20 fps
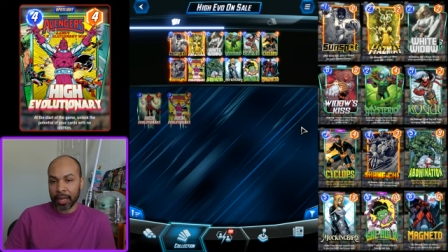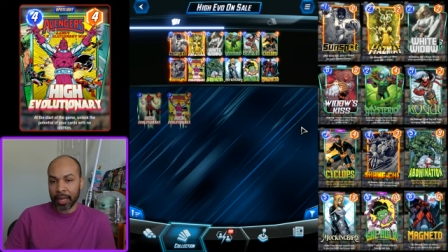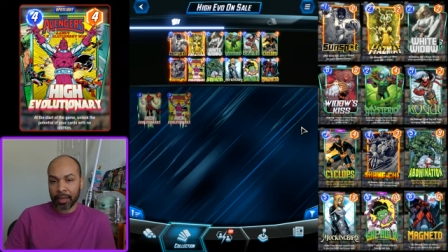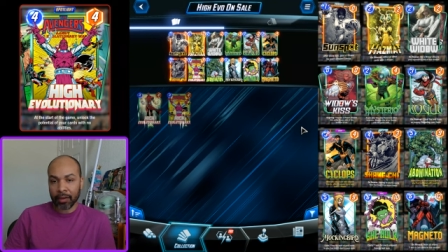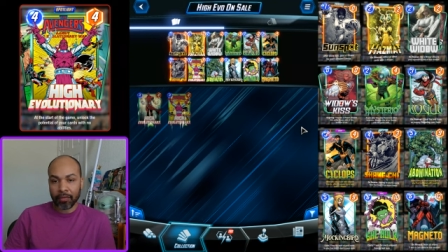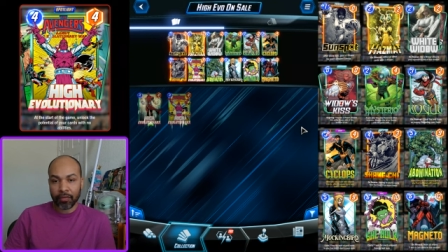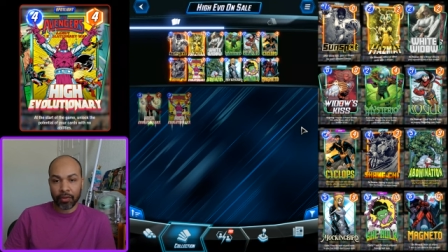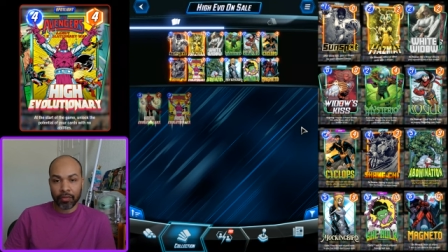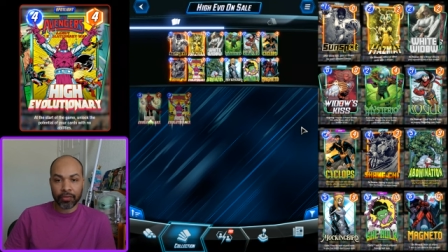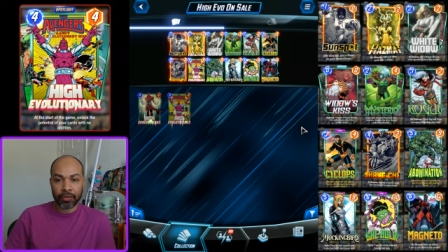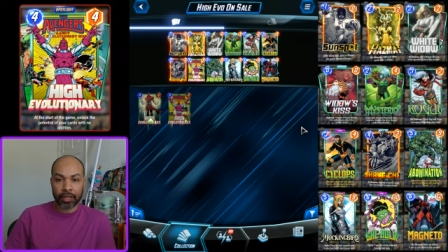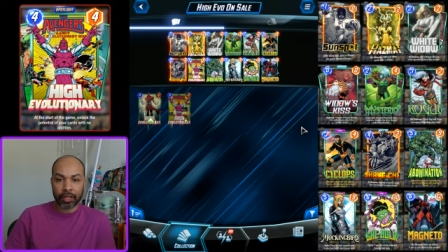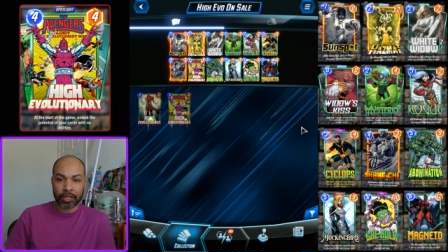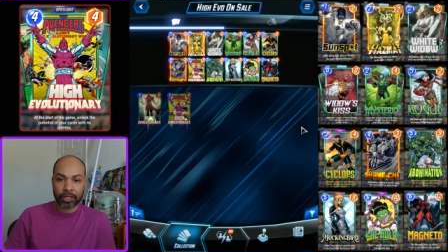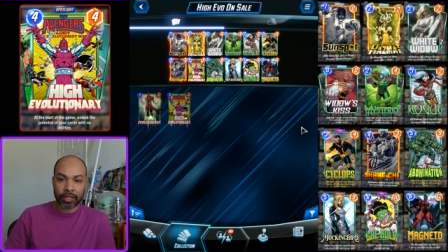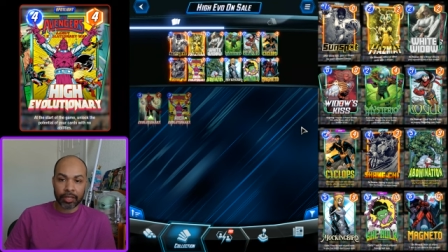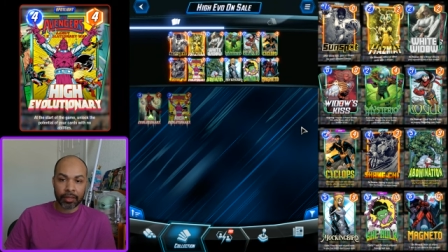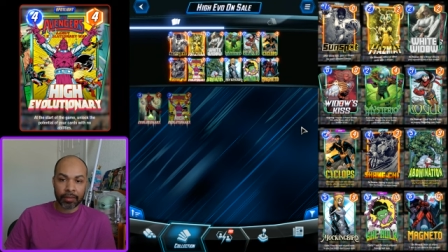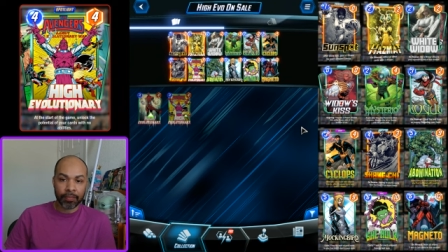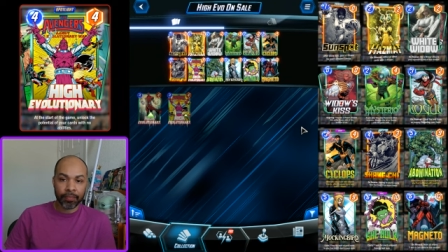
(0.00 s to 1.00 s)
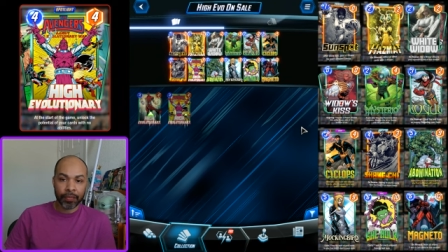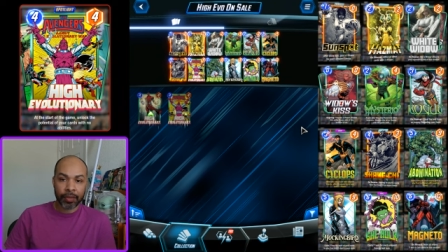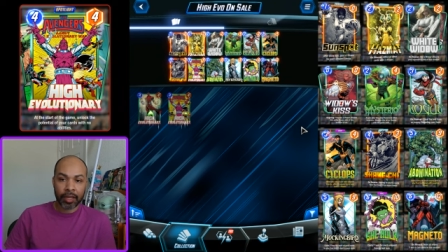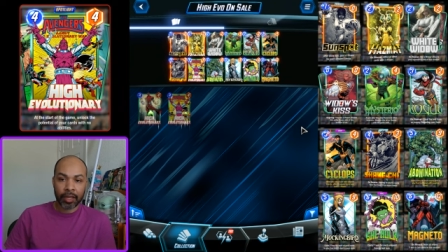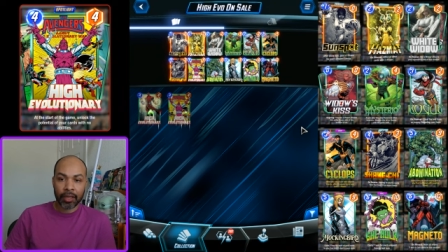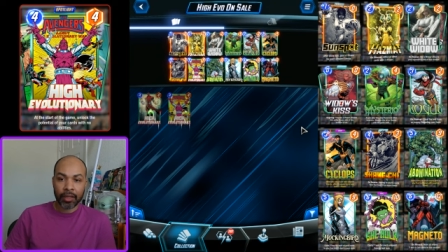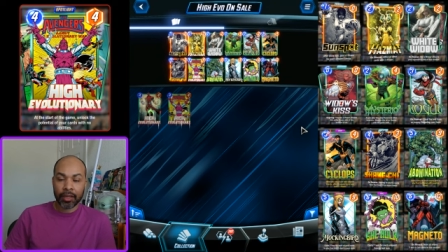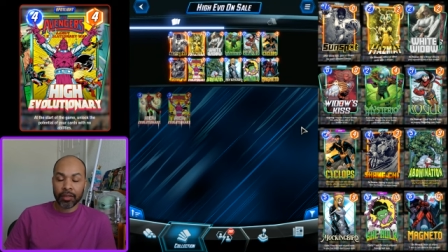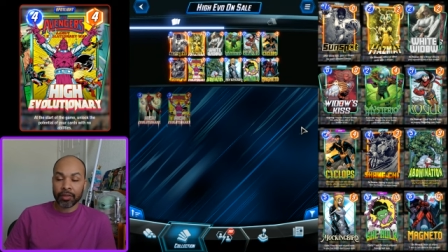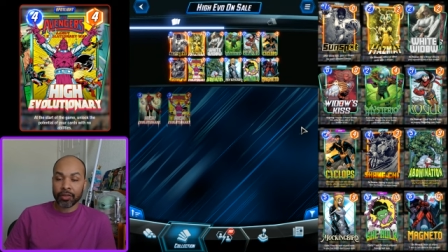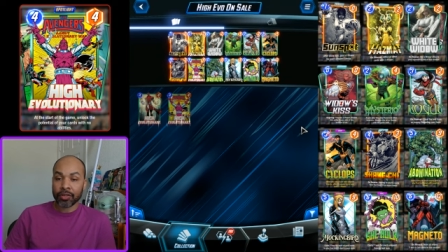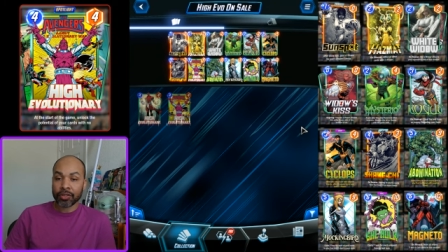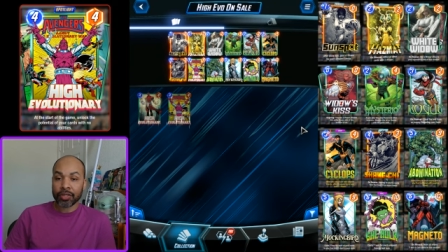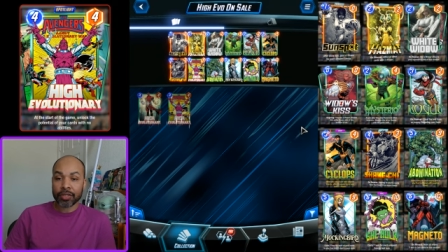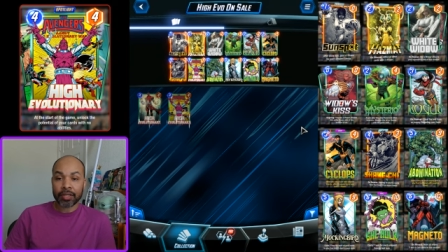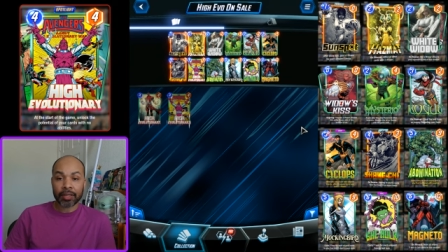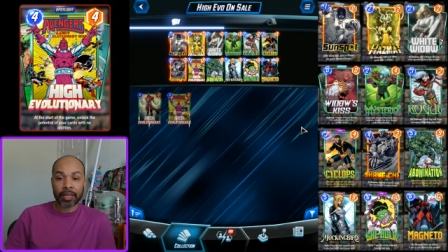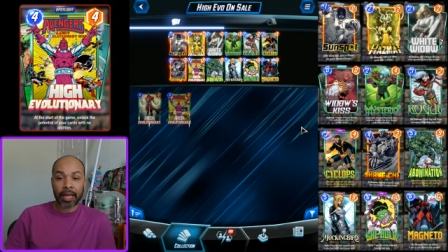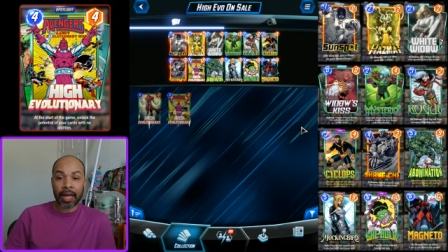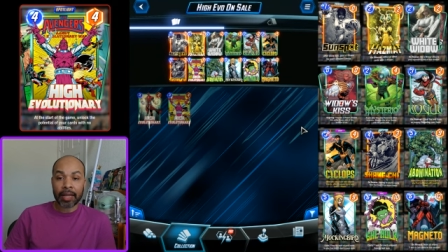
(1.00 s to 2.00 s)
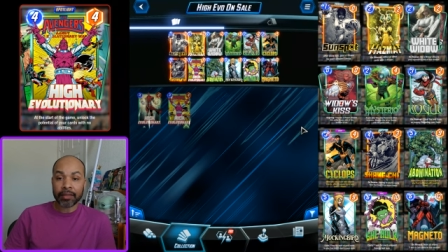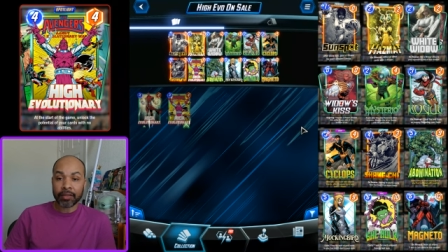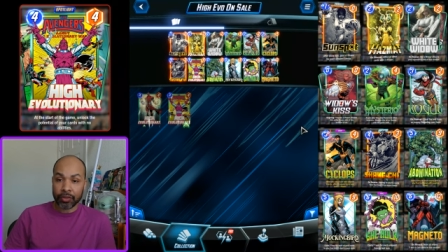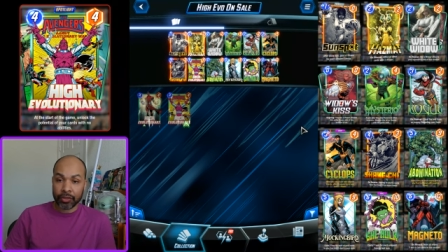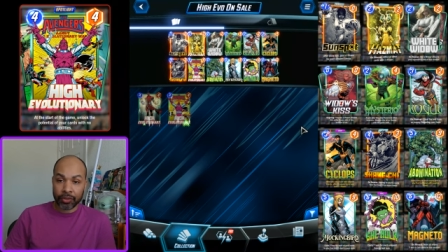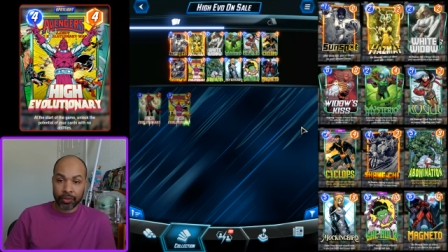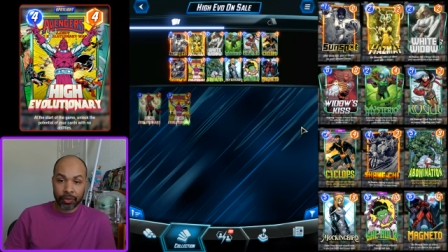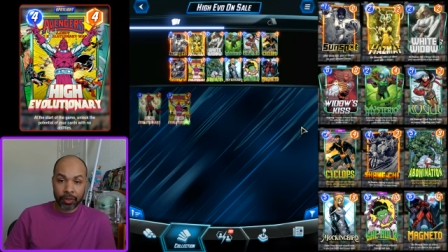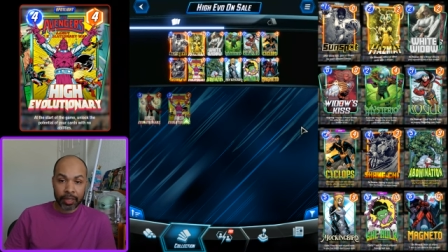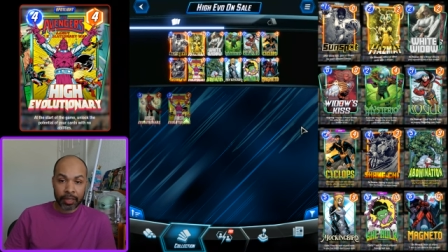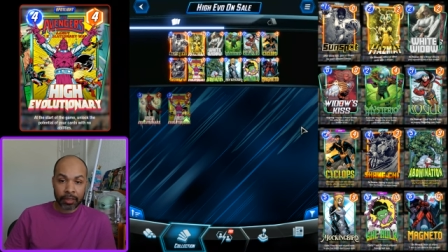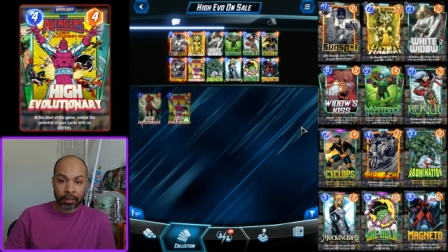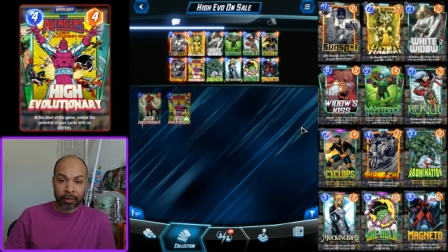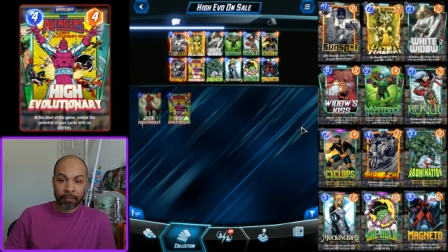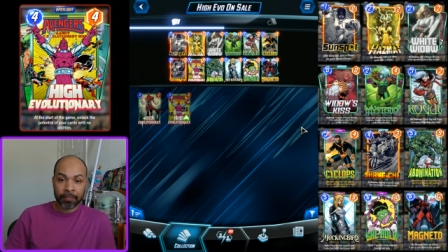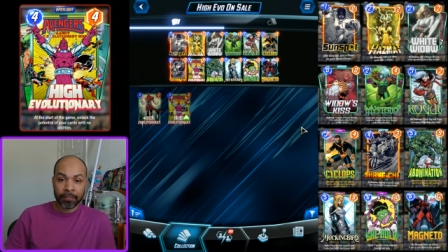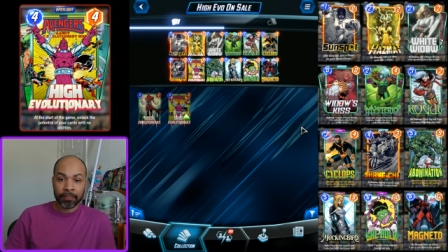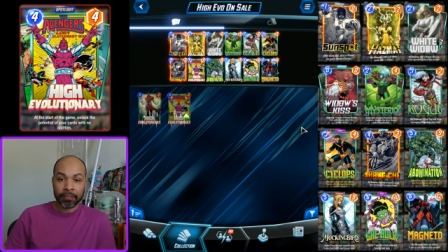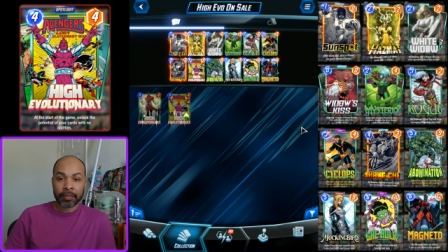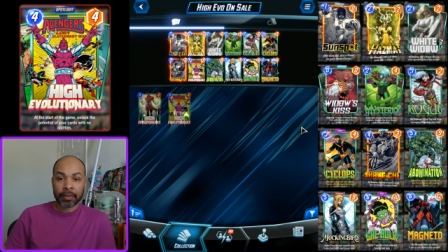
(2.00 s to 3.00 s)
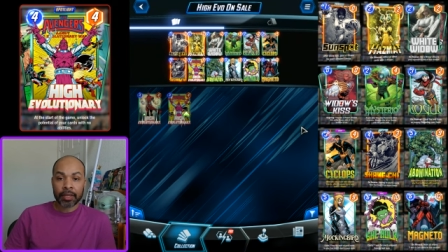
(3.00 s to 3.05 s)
negative affliction. There's just a lot to do here.